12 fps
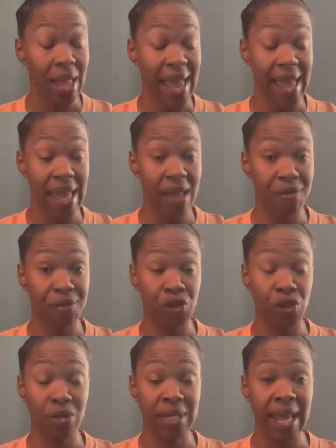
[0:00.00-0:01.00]
If
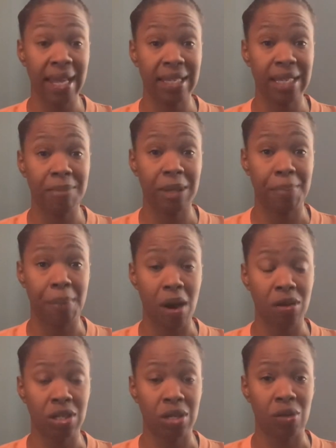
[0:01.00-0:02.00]
you're taking something
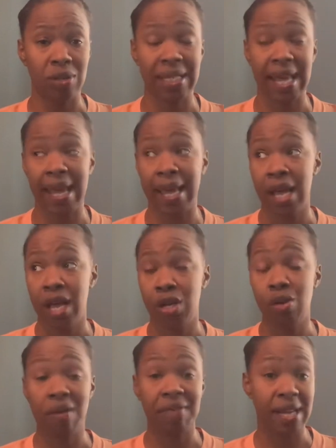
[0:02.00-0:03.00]
personal, say you
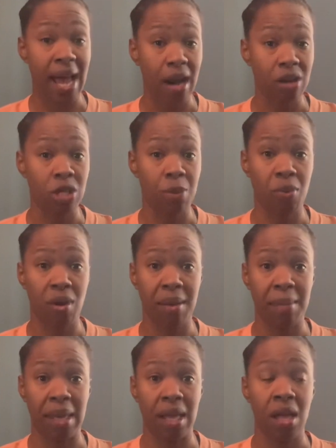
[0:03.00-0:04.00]
have a doctor's
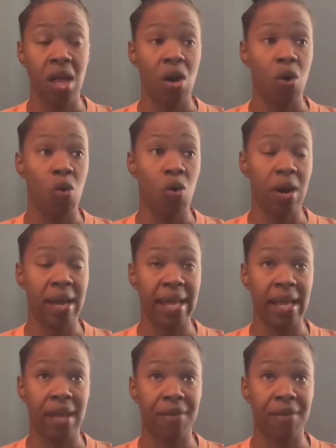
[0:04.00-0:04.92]
appointment, or if